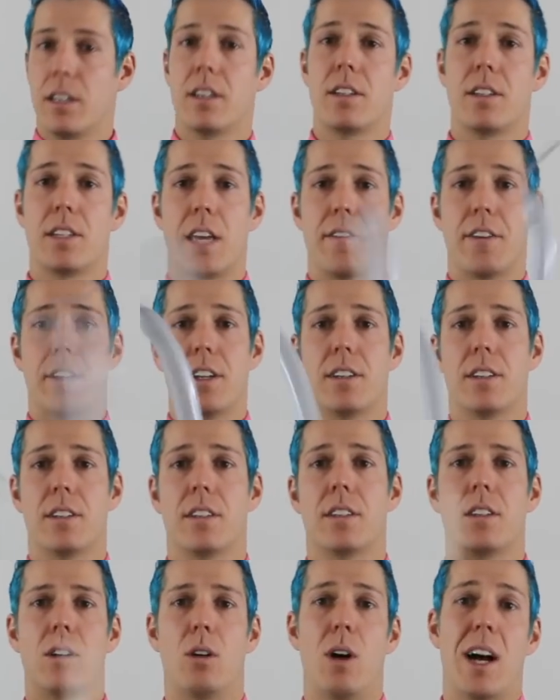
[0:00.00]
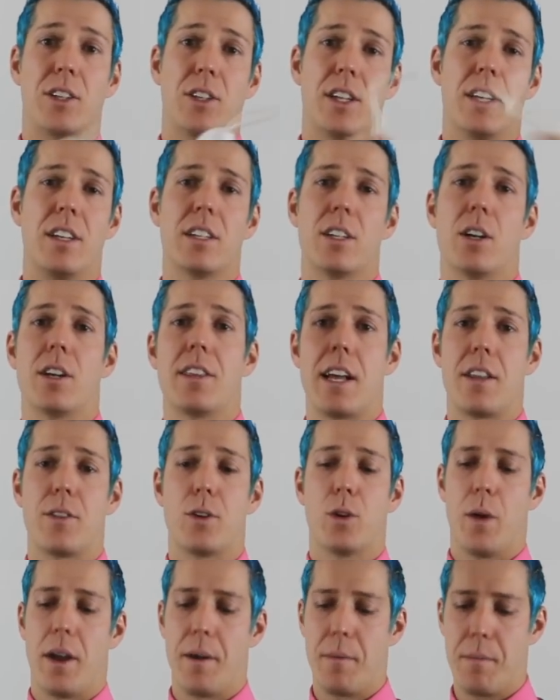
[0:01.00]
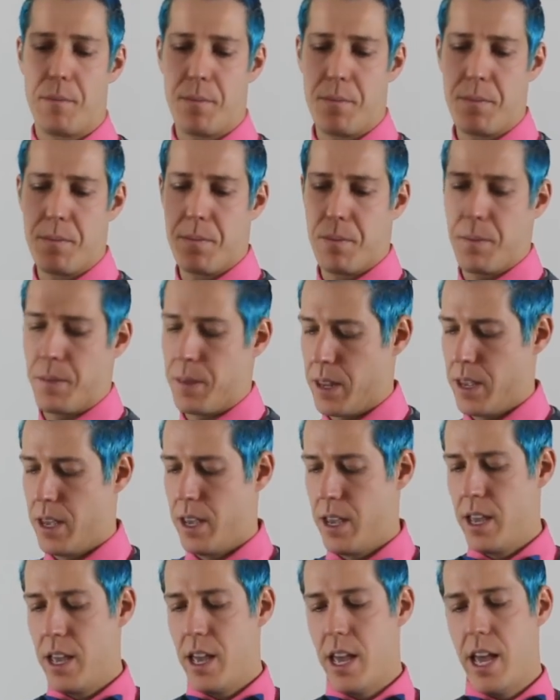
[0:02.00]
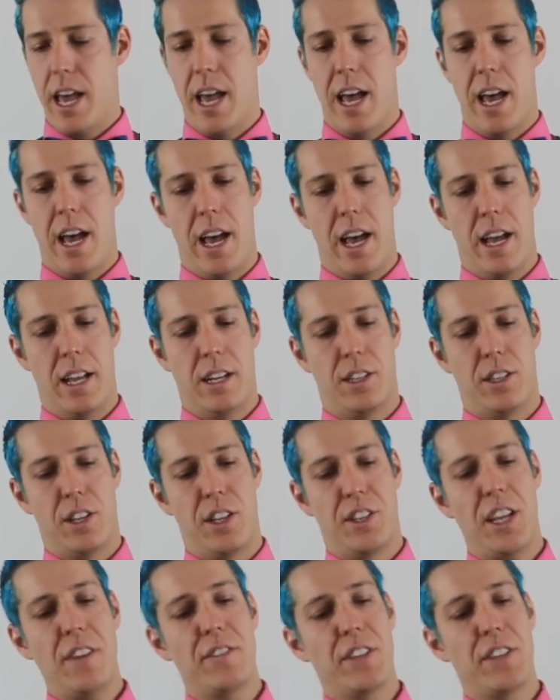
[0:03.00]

save it, watch it, don't do that, throw it away. And instead